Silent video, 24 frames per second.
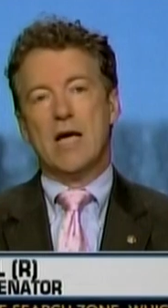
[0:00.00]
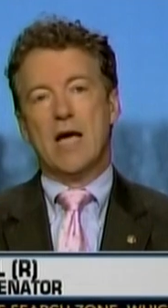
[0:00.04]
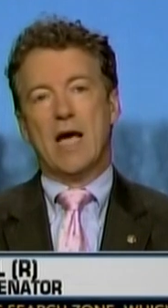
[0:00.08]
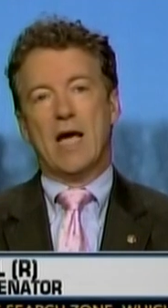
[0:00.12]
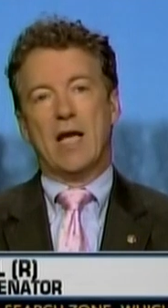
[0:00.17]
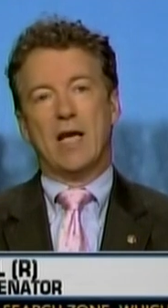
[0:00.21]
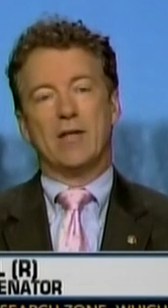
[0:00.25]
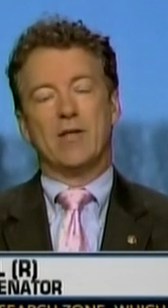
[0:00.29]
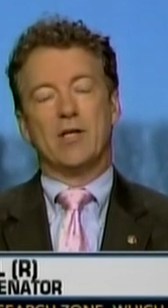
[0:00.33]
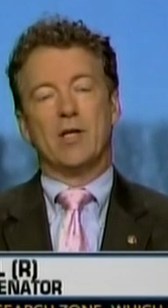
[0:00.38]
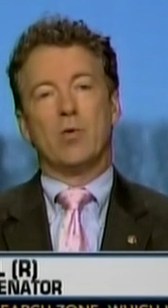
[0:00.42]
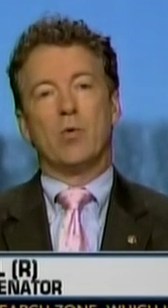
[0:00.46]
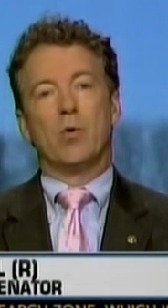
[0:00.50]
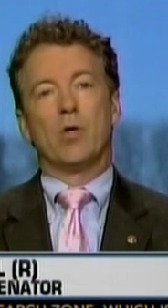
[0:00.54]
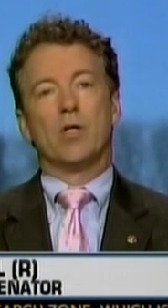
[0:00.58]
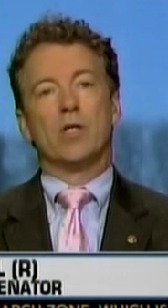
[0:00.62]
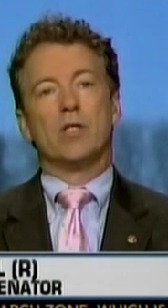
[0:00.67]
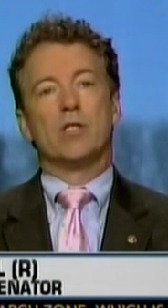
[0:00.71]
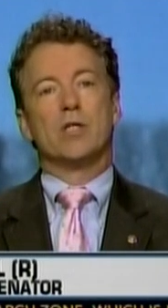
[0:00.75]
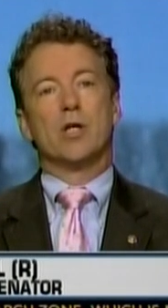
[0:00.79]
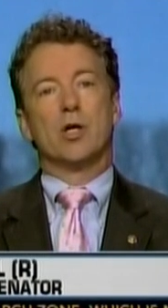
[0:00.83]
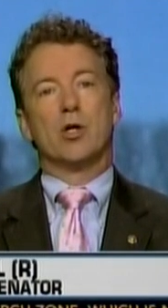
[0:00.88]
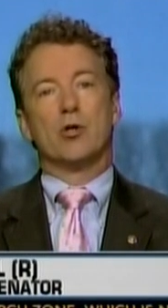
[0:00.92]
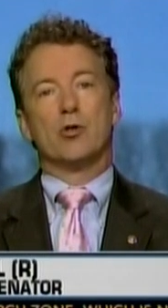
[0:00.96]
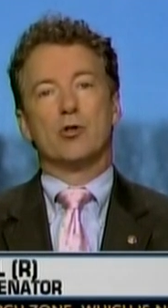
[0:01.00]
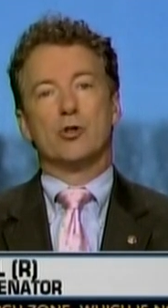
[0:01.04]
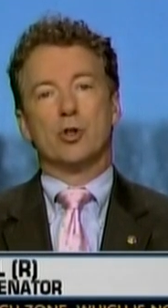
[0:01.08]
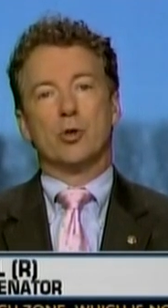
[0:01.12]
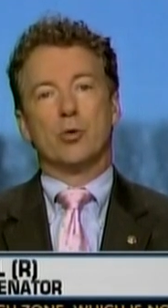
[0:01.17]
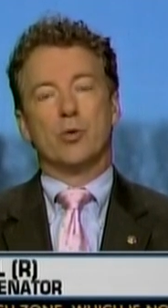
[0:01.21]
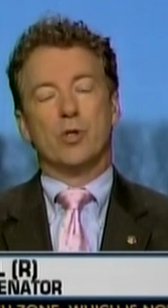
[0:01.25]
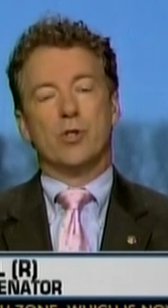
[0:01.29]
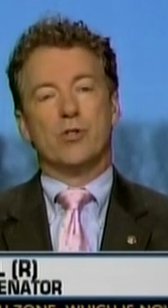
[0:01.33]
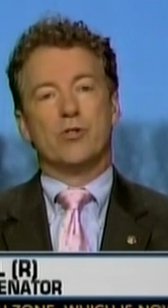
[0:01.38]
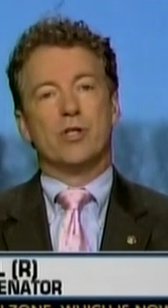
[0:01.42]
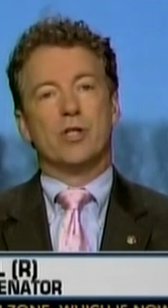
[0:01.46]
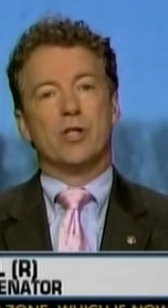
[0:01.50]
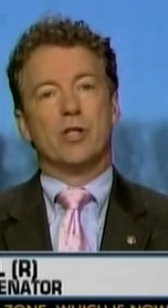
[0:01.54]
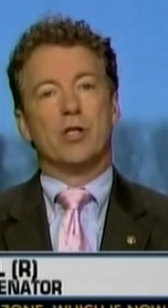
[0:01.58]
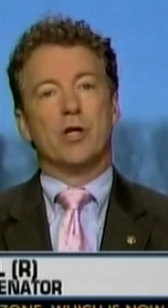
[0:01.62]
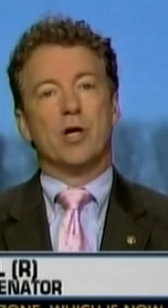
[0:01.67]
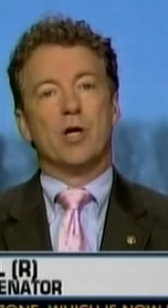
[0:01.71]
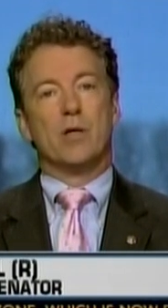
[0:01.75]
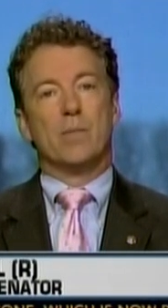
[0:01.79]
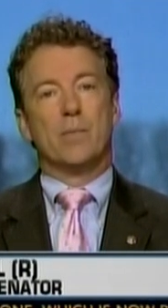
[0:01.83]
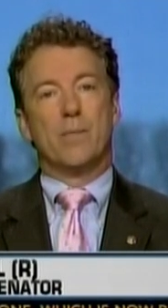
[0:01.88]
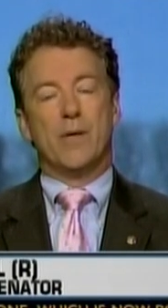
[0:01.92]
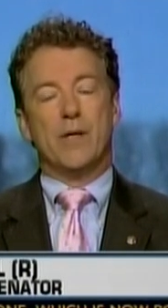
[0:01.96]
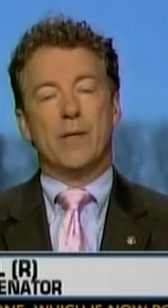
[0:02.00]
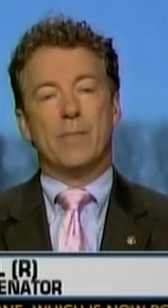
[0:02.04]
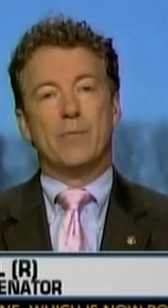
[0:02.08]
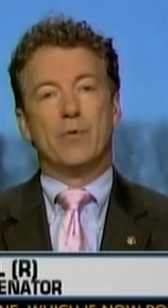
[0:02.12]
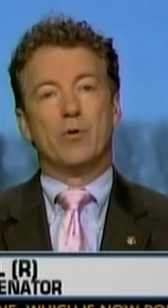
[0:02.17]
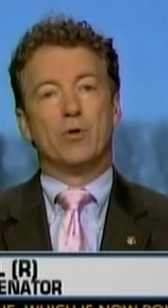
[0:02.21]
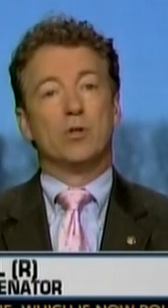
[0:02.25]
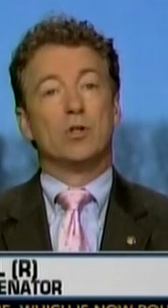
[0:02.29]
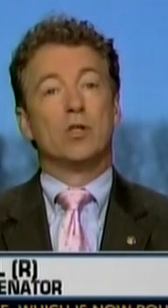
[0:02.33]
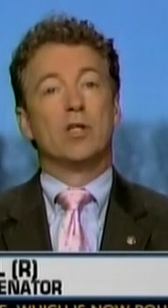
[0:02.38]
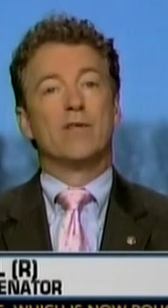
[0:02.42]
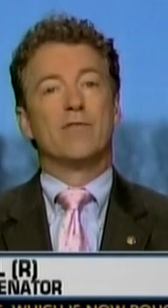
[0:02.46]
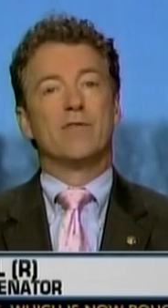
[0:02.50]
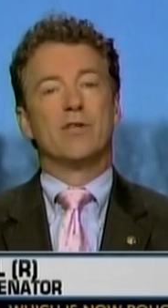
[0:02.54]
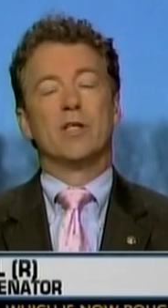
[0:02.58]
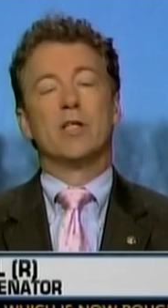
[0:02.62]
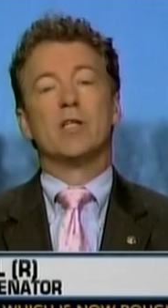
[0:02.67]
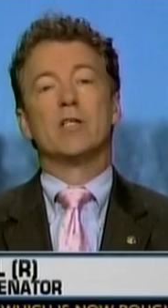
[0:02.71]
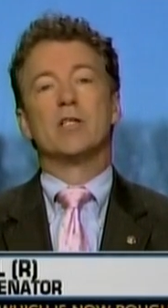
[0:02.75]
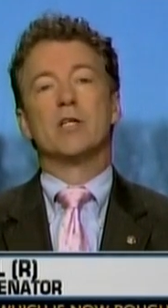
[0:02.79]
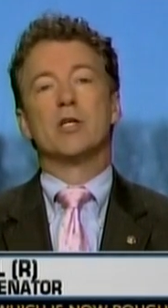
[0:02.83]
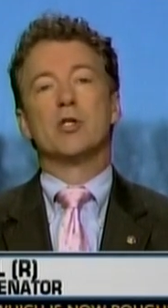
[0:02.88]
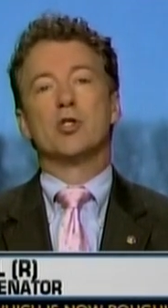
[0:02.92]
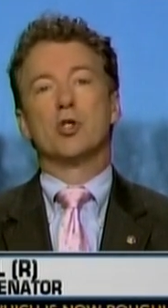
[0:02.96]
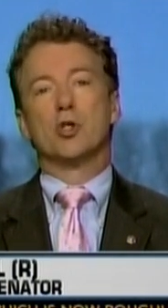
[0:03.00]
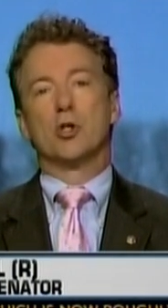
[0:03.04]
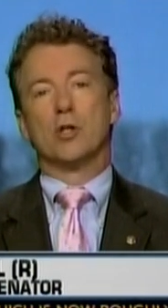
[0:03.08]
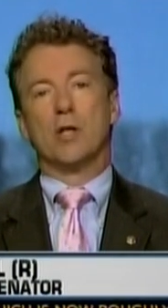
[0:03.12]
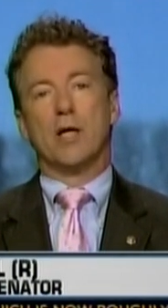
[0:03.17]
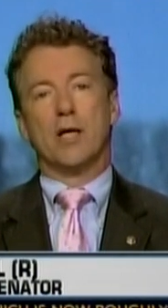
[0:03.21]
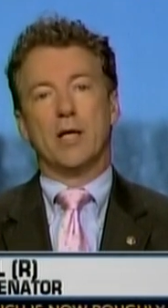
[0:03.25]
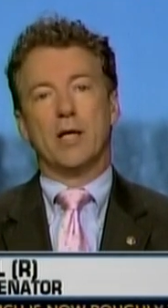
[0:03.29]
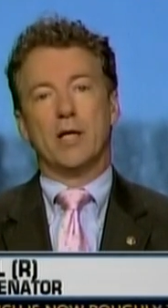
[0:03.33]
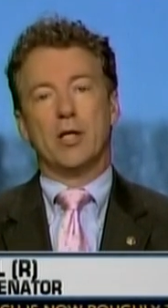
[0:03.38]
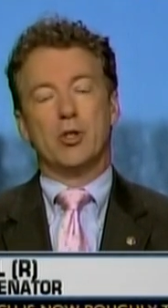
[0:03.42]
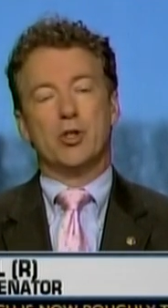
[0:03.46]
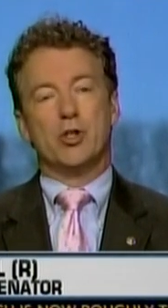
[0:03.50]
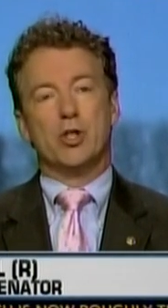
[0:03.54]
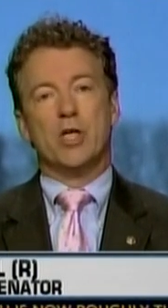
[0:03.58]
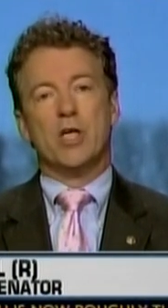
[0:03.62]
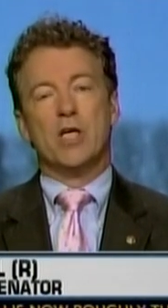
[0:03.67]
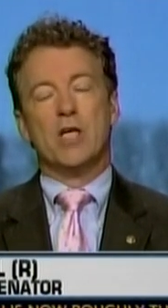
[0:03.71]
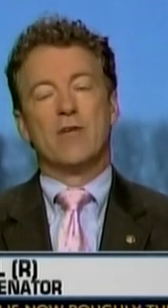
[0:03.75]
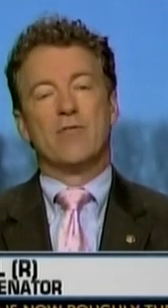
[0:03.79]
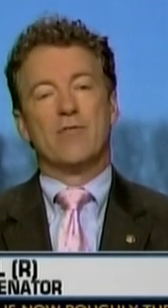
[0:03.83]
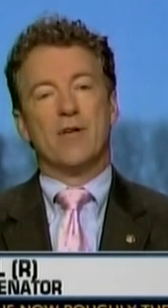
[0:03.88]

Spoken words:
And I think what it tells you is that young people live in a digital age.